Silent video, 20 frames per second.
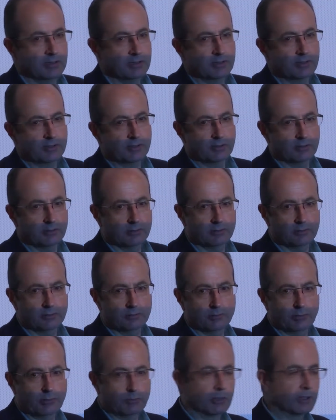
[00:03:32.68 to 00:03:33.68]
So
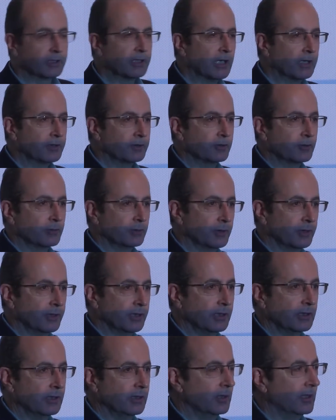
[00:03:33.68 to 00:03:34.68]
we will not
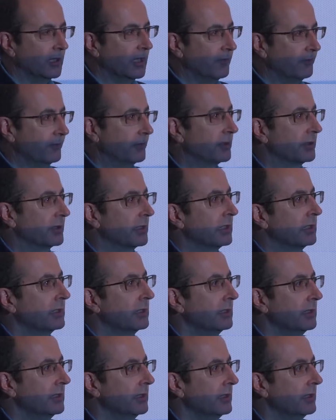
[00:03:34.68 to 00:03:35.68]
join an effort
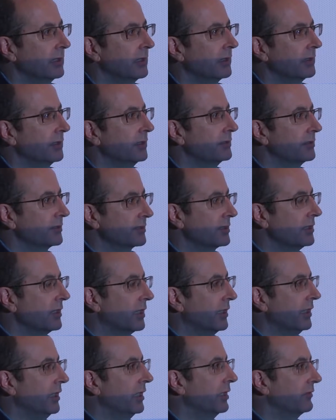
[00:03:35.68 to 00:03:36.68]
that does
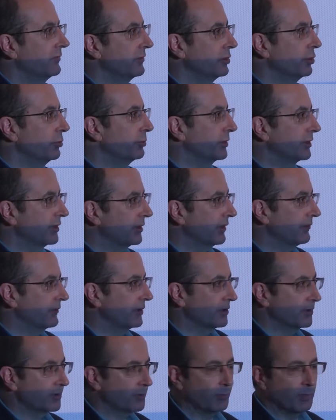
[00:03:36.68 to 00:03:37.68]
not have an open
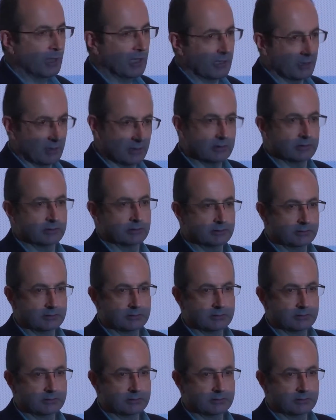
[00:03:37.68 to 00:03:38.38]
governance model,